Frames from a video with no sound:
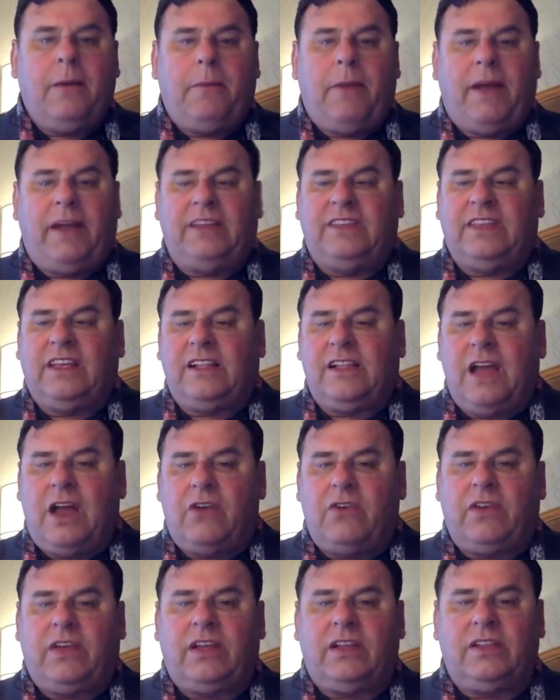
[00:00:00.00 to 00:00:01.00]
by
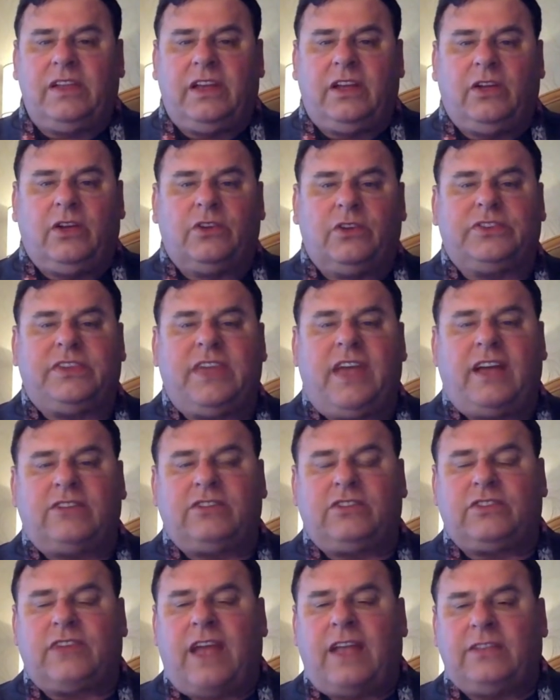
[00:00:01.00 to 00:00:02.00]
declaring illegal
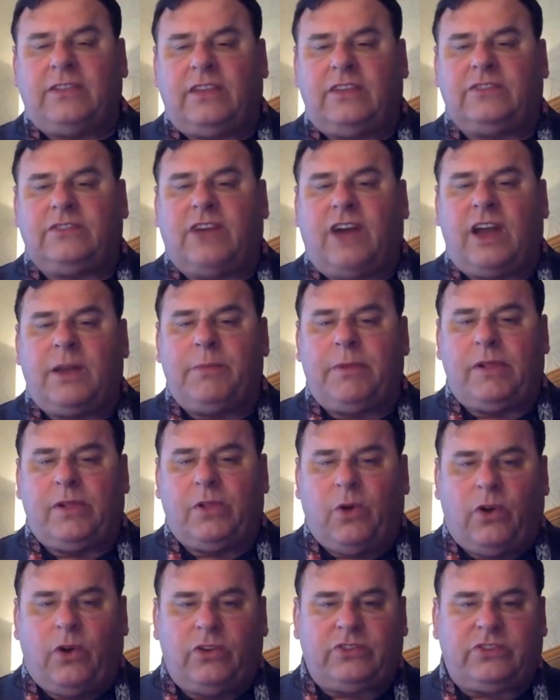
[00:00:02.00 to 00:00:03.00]
Texas anti-sodomy
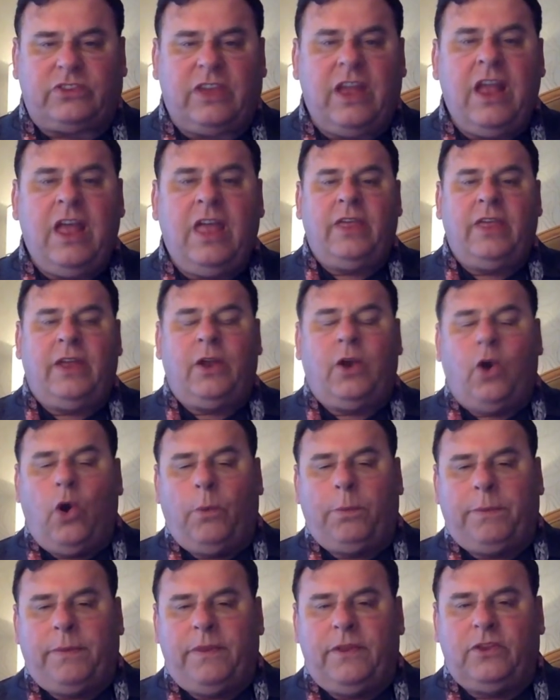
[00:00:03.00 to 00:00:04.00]
laws that
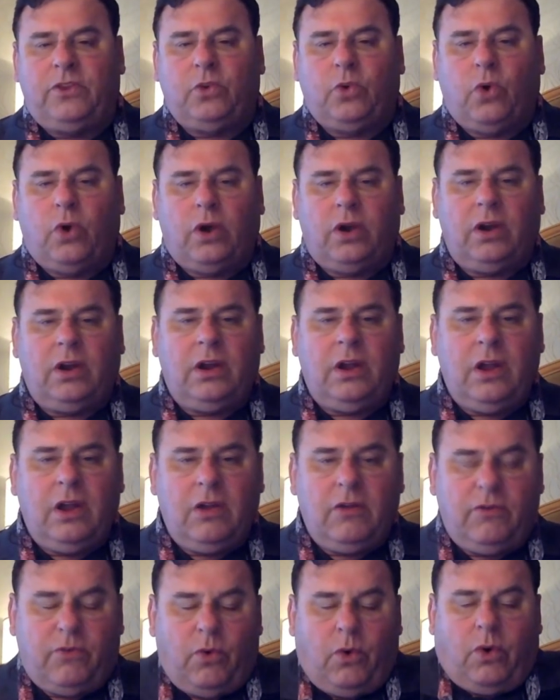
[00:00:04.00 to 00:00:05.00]
opened the door
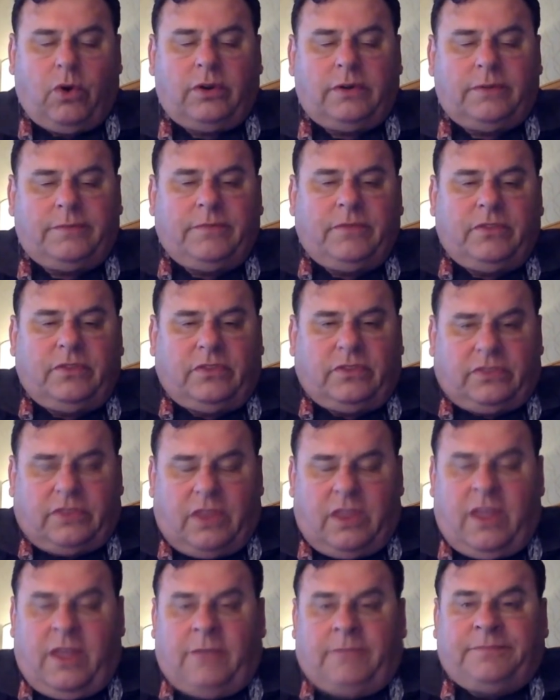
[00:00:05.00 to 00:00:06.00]
for
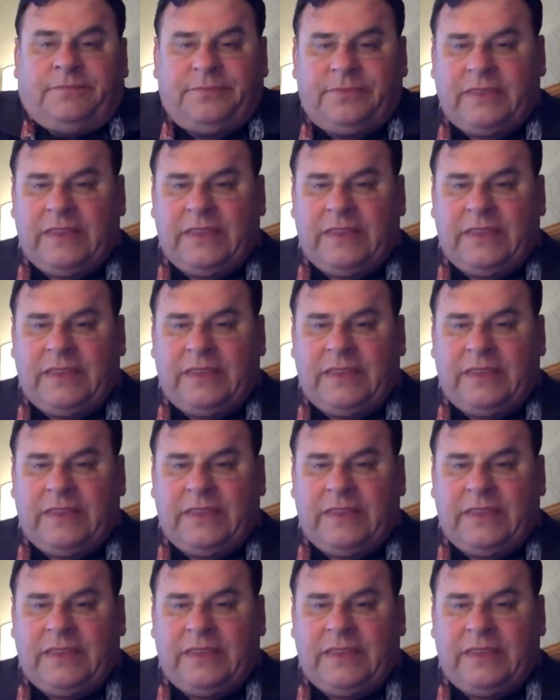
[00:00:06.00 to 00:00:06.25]
a